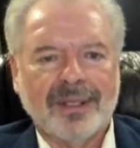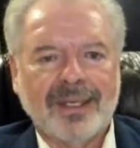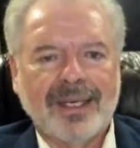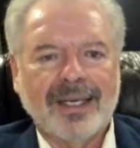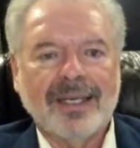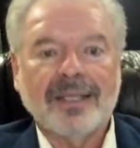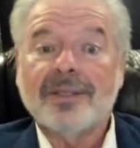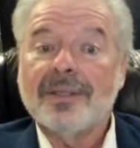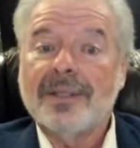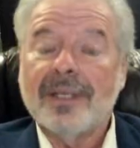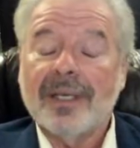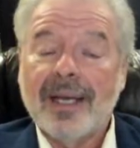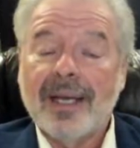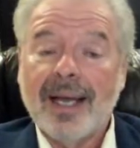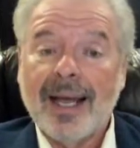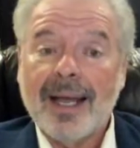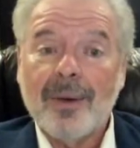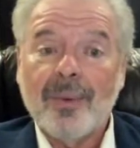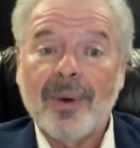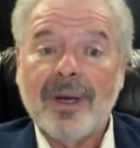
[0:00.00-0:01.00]
and it's the
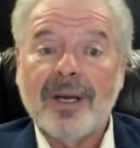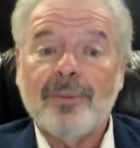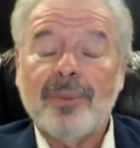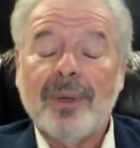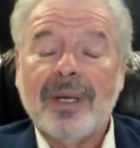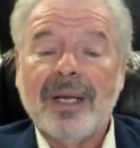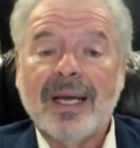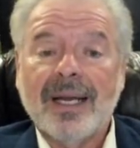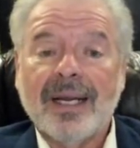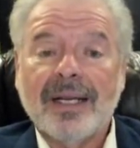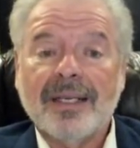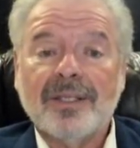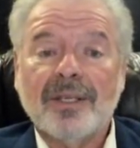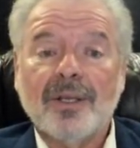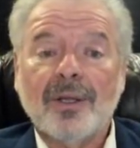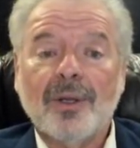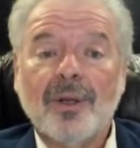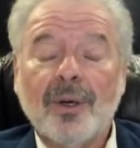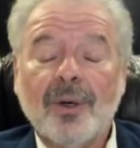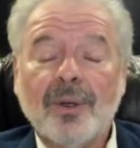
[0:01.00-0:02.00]
gateway to beginning to
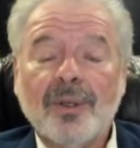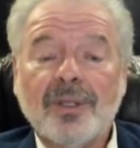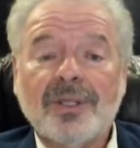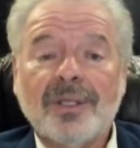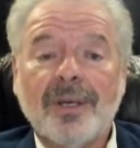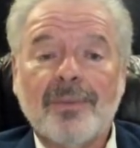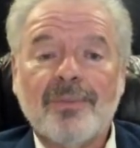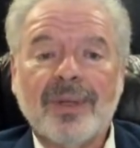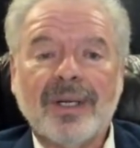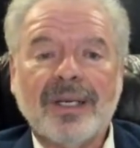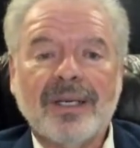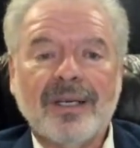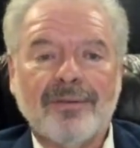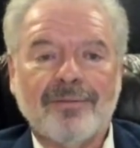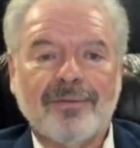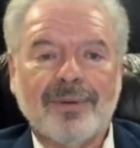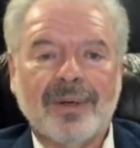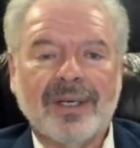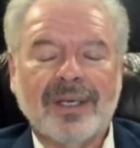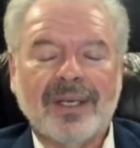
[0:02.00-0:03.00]
learn something
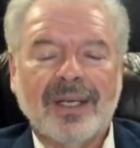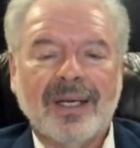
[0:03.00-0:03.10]
different.